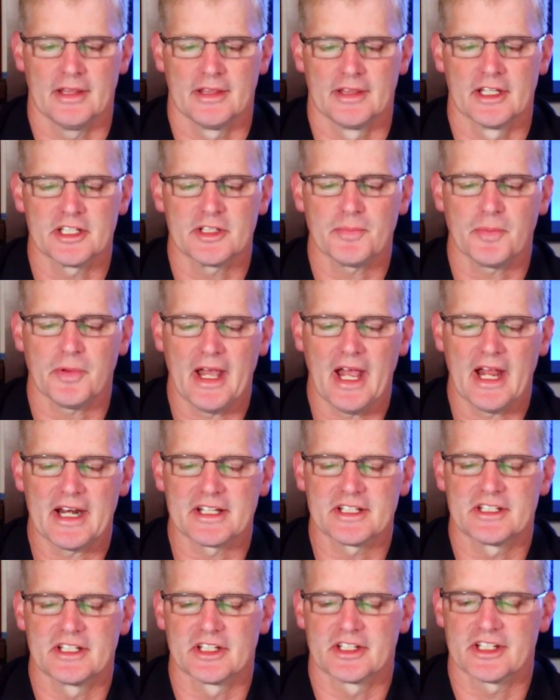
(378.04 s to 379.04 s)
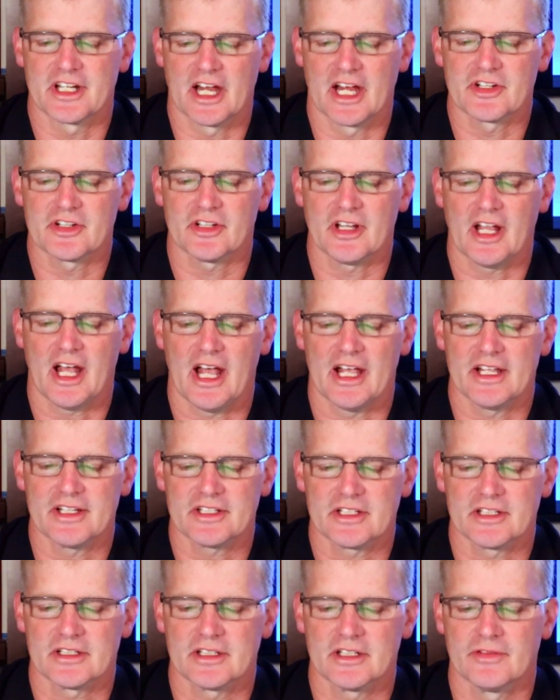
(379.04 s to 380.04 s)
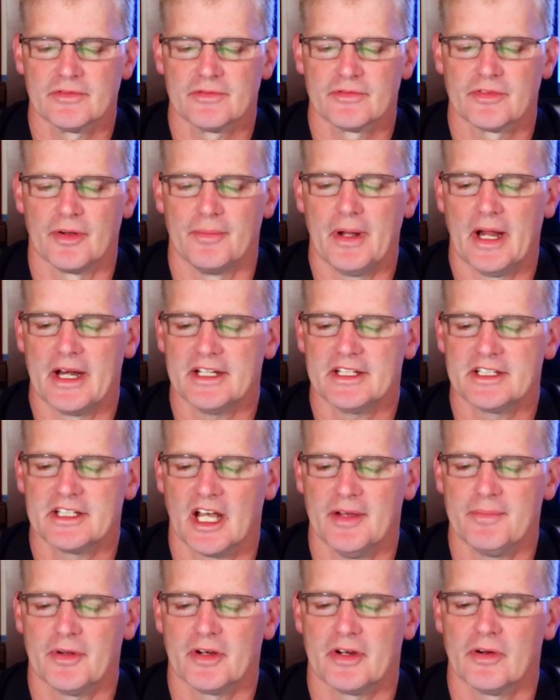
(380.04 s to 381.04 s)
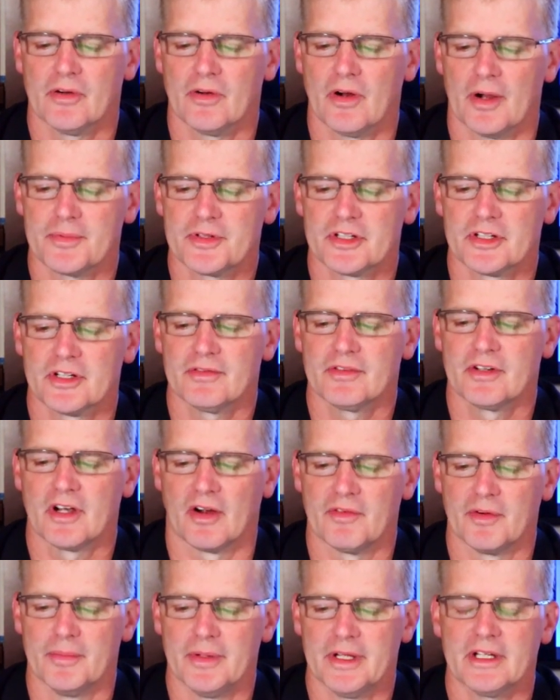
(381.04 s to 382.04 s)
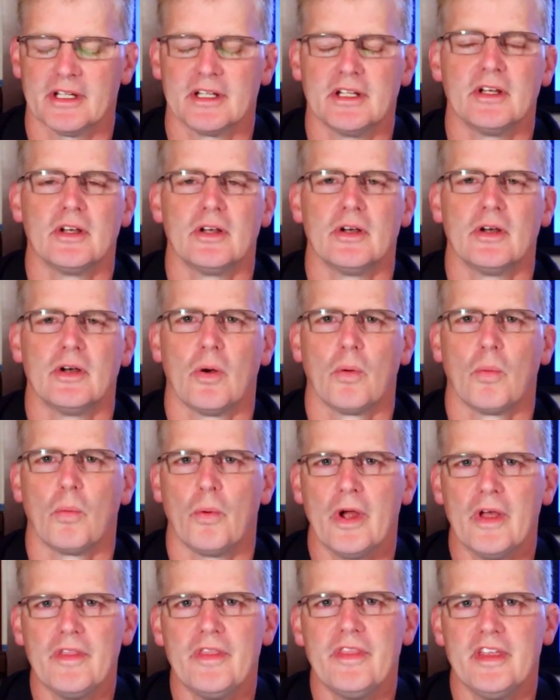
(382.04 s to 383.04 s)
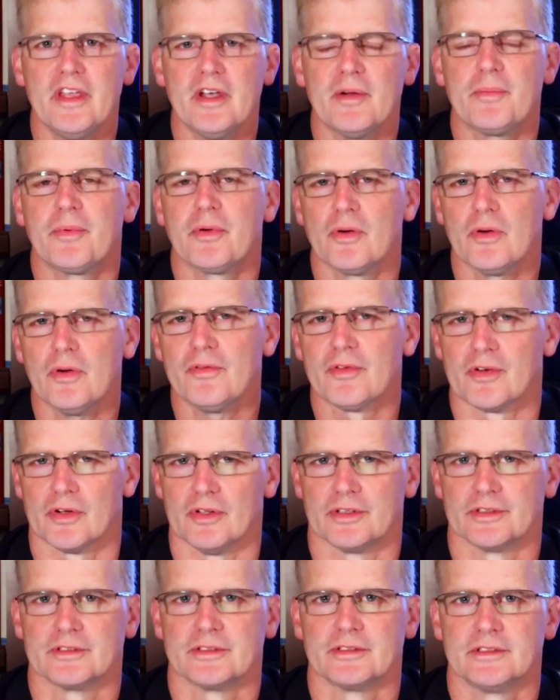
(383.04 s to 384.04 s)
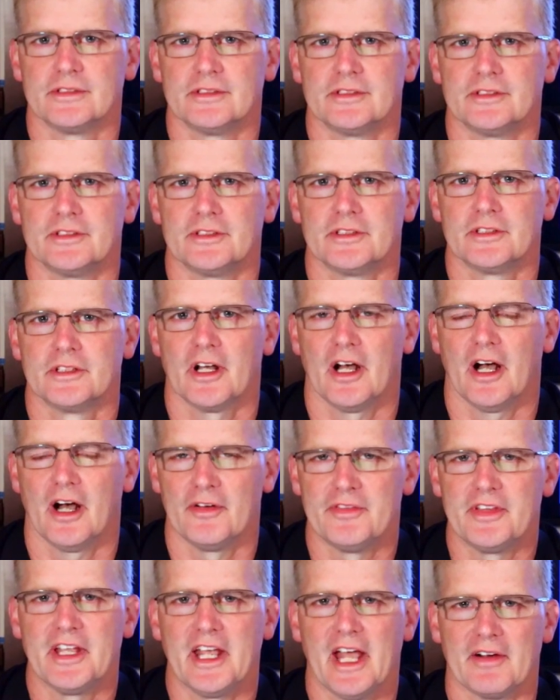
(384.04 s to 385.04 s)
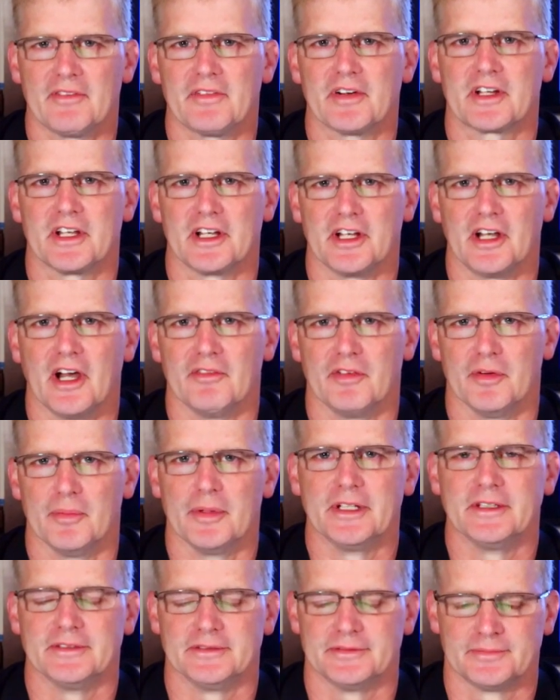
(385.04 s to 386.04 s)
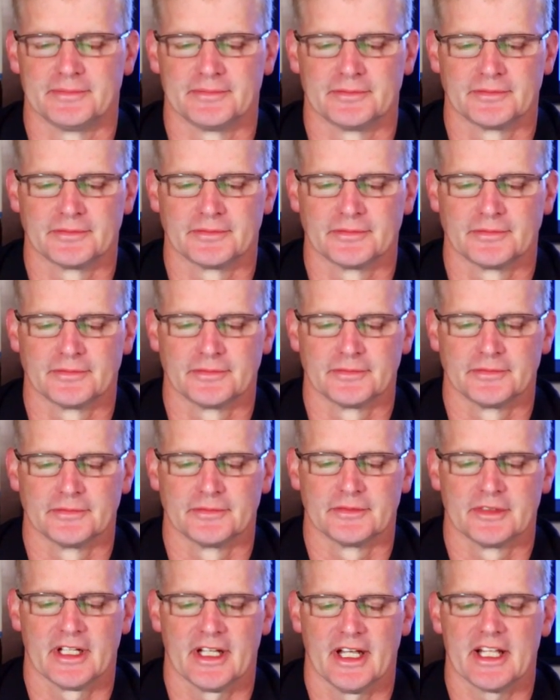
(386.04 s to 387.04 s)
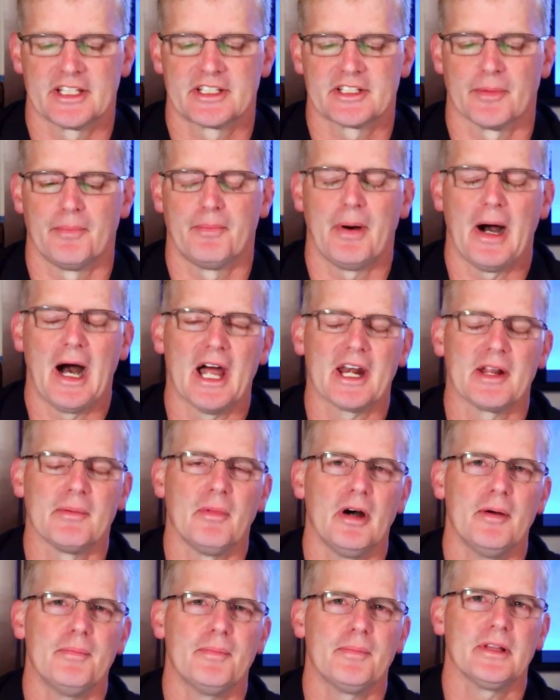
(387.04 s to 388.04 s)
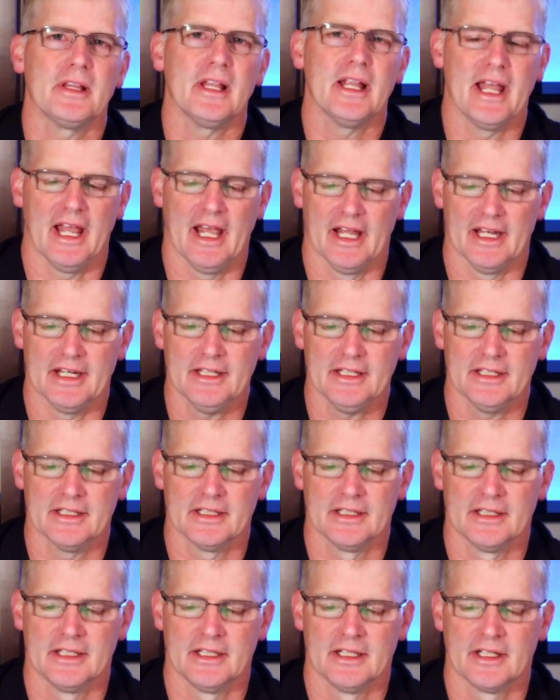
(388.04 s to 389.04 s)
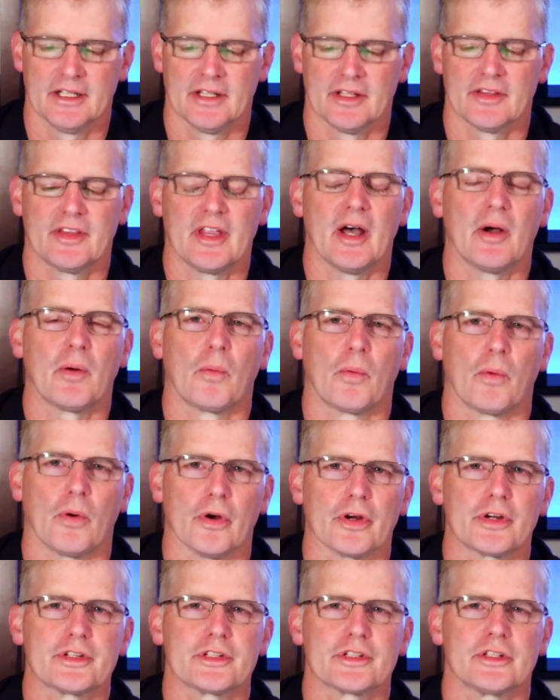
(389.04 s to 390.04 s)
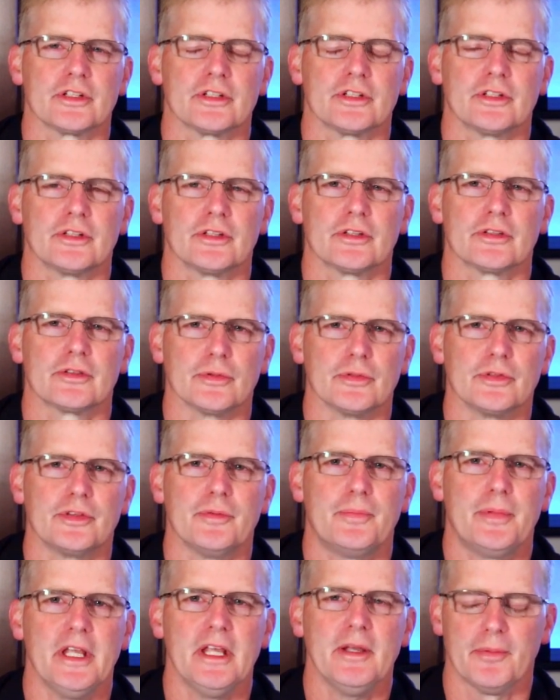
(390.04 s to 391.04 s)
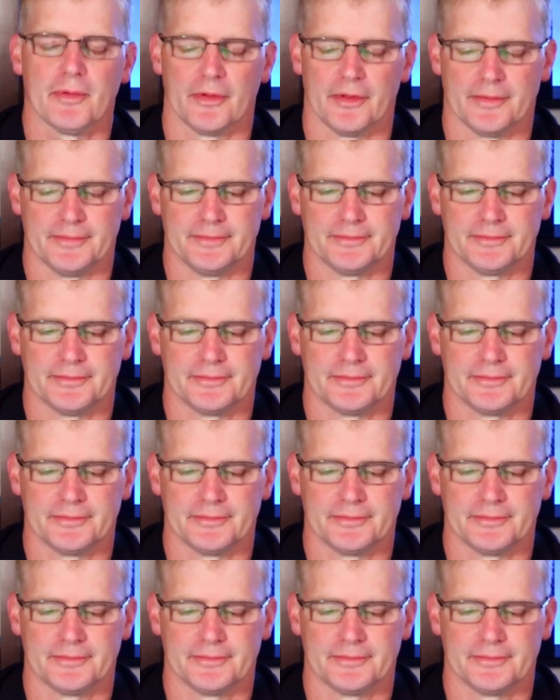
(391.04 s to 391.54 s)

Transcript: This plan is decentralized from any type of corruption of government with the approval of the African government. It's a bottom-up plan that works through the people.